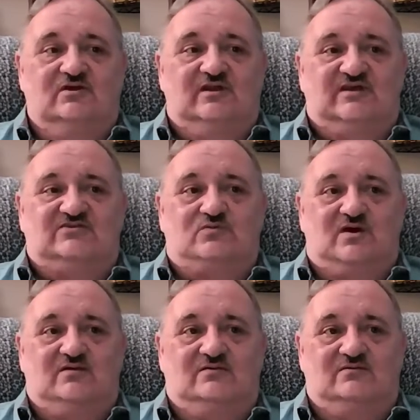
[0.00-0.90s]
and that's
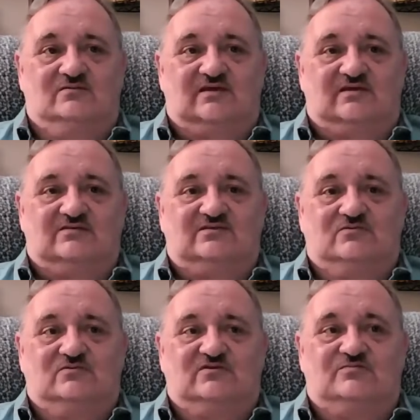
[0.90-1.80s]
why, like I
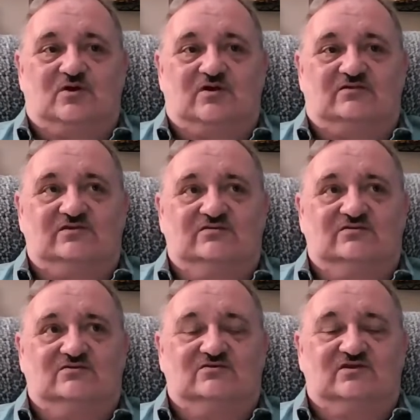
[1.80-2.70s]
said, with these
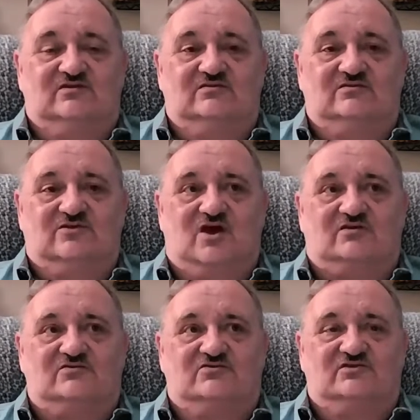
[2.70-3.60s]
politicians and
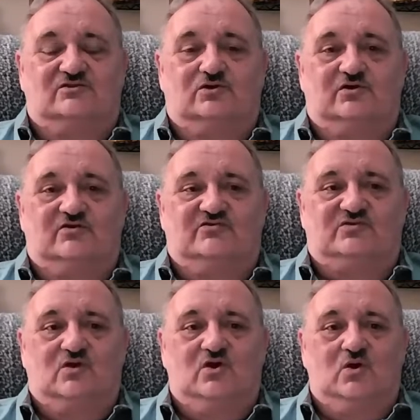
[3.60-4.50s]
doctors and
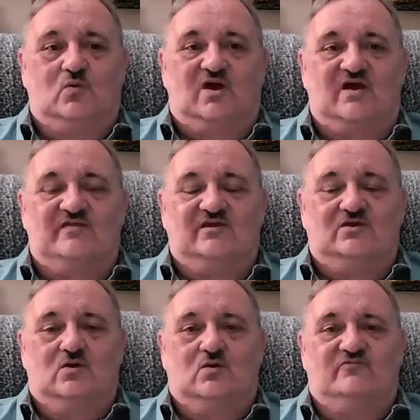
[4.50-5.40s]
lawyers, why are they
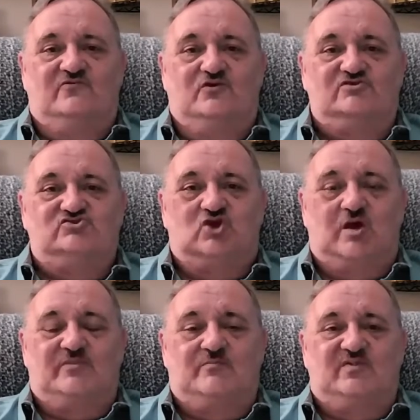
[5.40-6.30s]
going for a
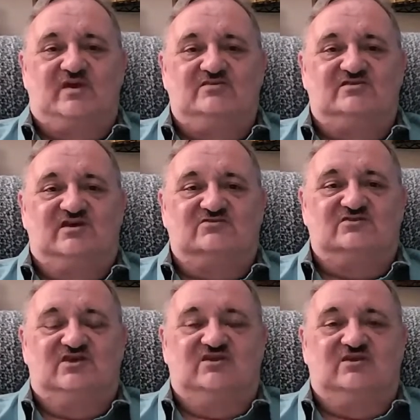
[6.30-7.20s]
job that pays less
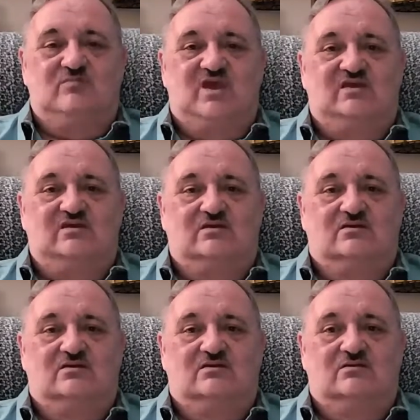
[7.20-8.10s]
than they can make
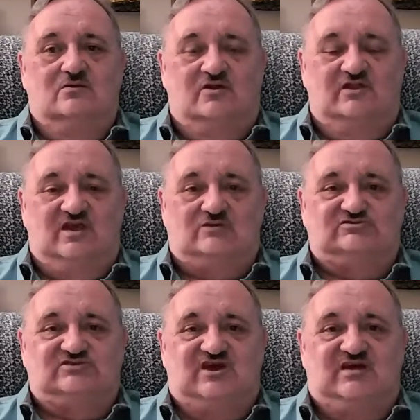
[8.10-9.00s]
on the
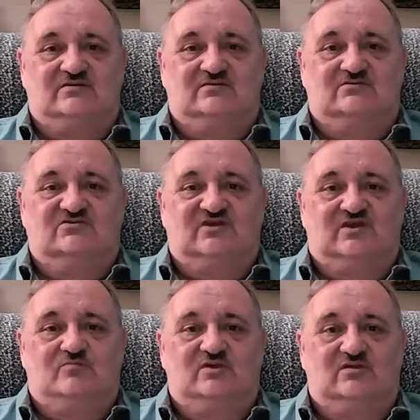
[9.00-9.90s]
outside
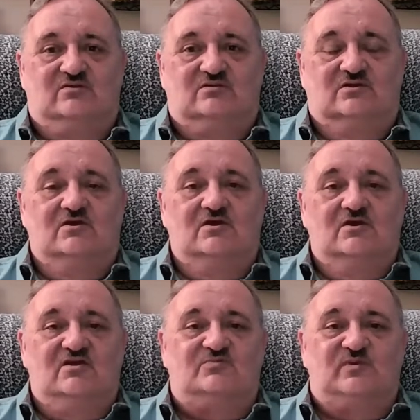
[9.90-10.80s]
instead of being?
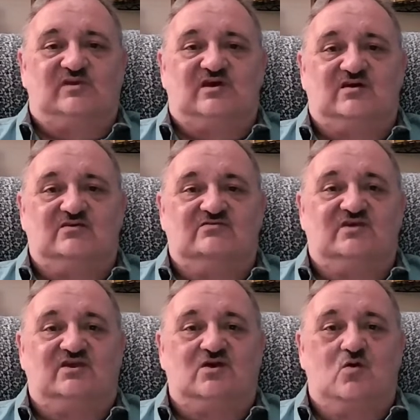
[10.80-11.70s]
It's because
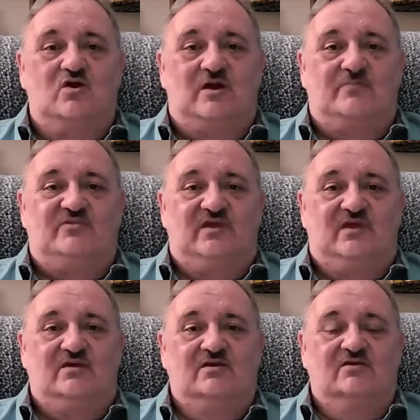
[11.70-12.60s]
they're going up
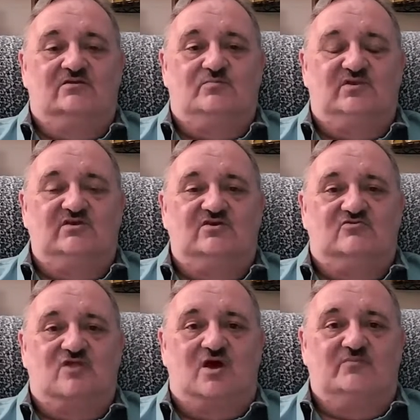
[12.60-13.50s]
there to be
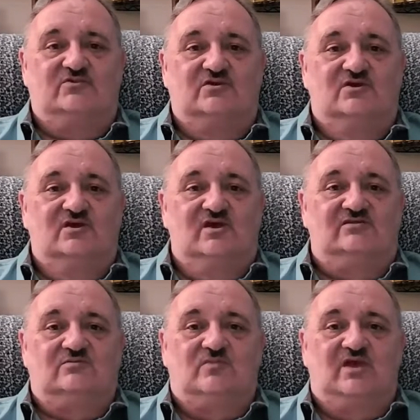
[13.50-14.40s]
corrupt
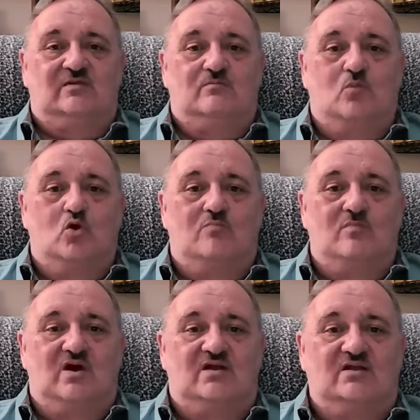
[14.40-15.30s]
and to make more
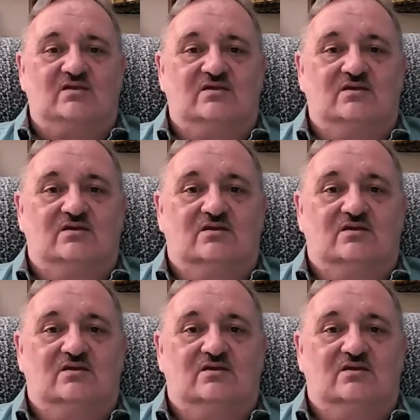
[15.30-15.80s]
money